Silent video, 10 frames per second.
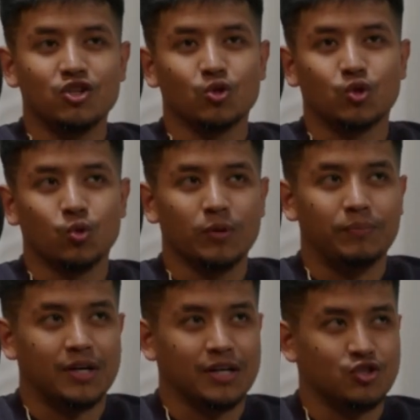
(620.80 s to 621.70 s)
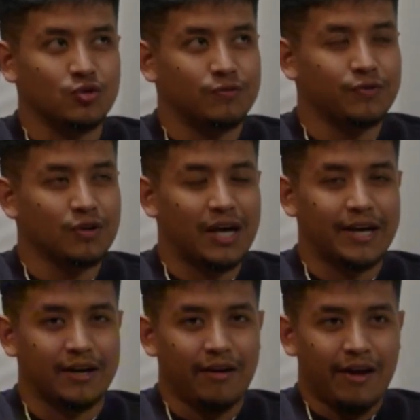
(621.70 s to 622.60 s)
you'll do it because you feel
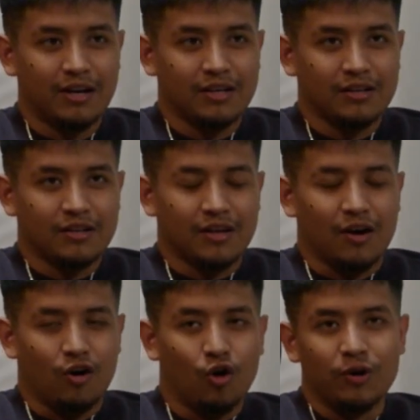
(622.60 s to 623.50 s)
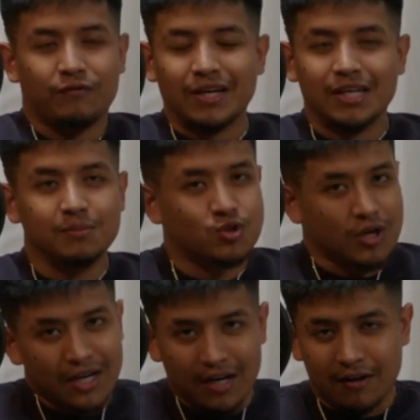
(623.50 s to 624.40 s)
like, oh, if I keep
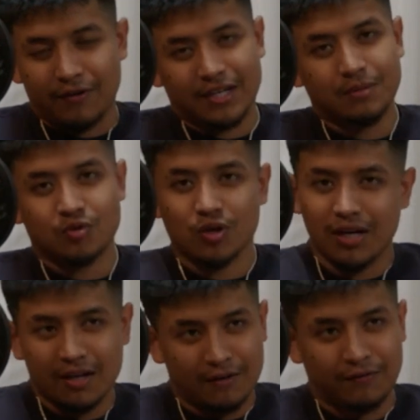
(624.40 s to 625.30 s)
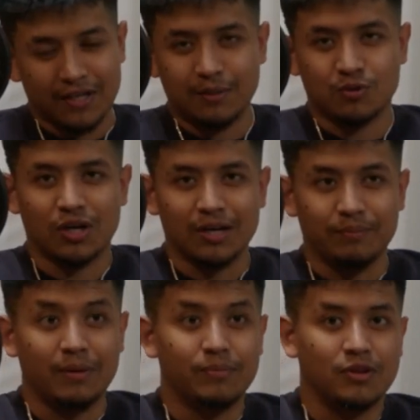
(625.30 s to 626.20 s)
trying and if I keep trying and if I keep trying,
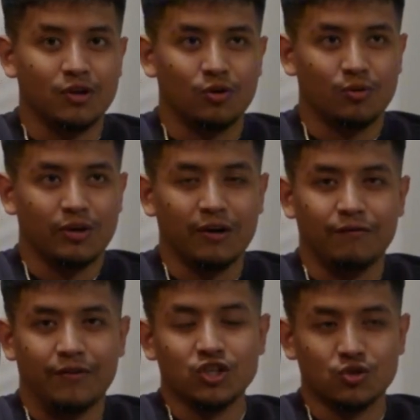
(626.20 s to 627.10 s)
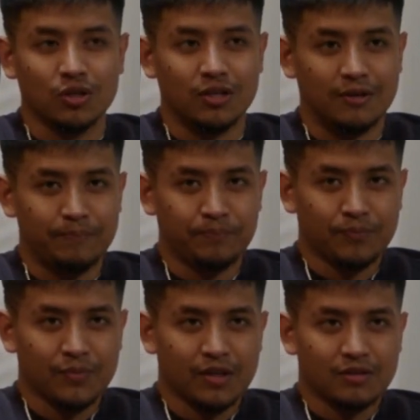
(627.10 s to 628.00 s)
maybe they'll eventually
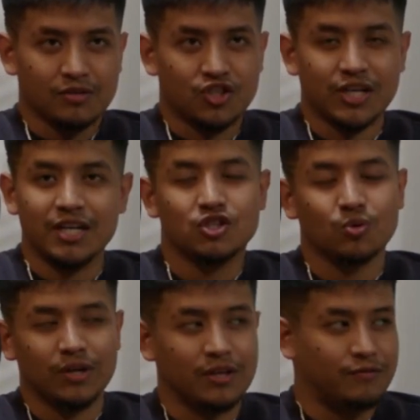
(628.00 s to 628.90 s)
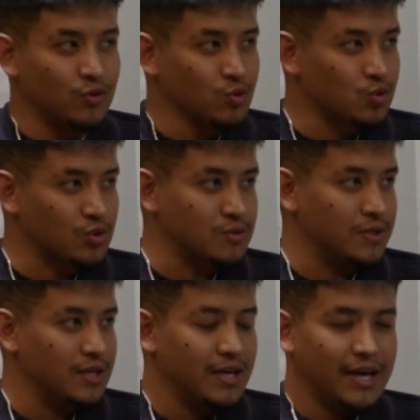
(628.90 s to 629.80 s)
change the way they feel towards
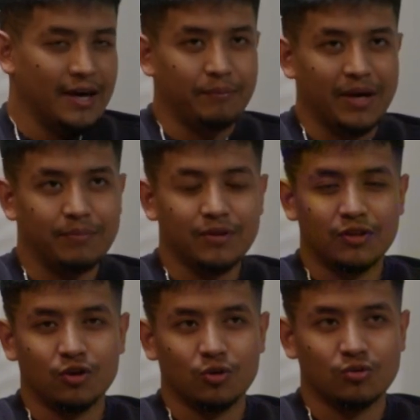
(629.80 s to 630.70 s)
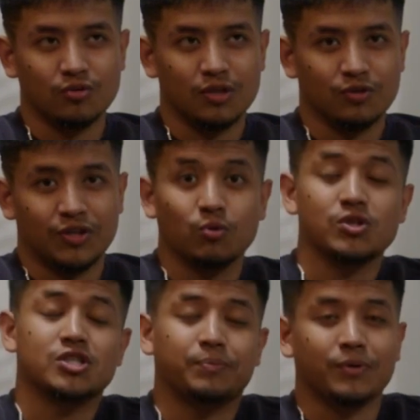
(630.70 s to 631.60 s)
me, and maybe they'll
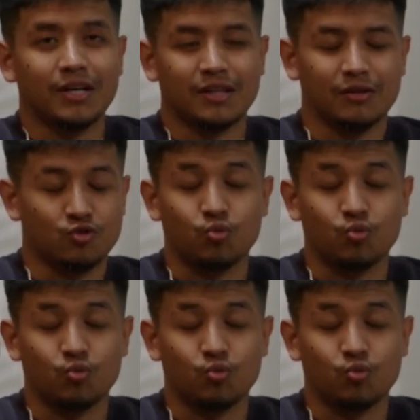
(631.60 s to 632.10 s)
reciprocate